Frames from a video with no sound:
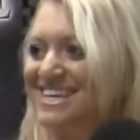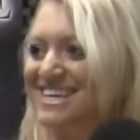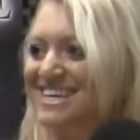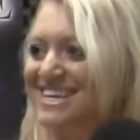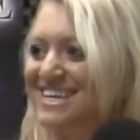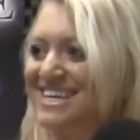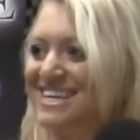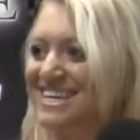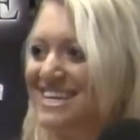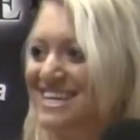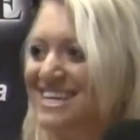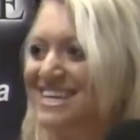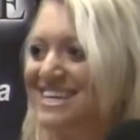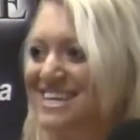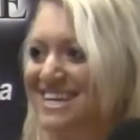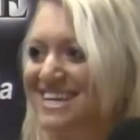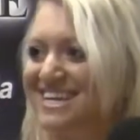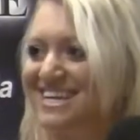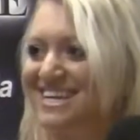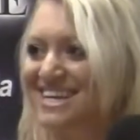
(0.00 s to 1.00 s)

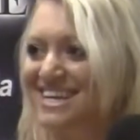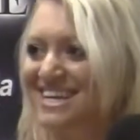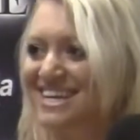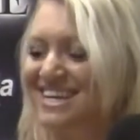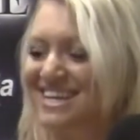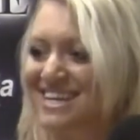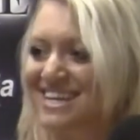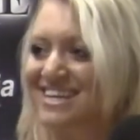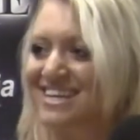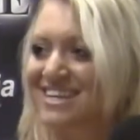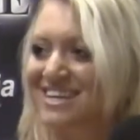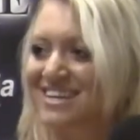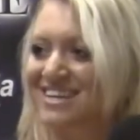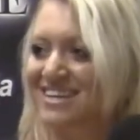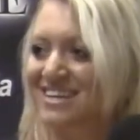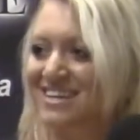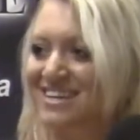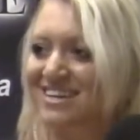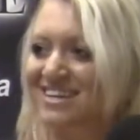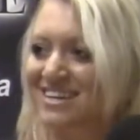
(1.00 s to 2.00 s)

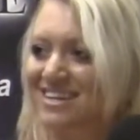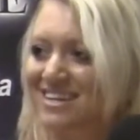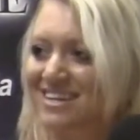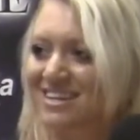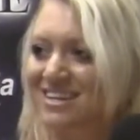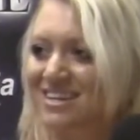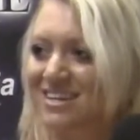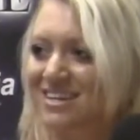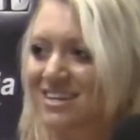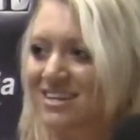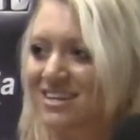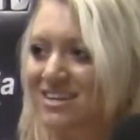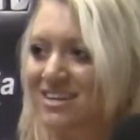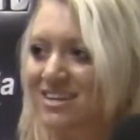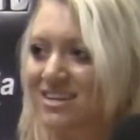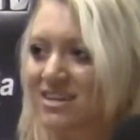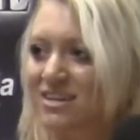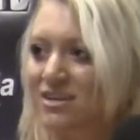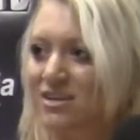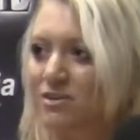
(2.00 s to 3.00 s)

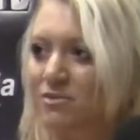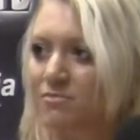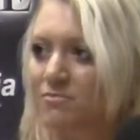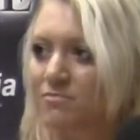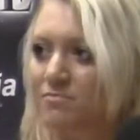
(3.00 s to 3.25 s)
No words are spoken by the person on screen.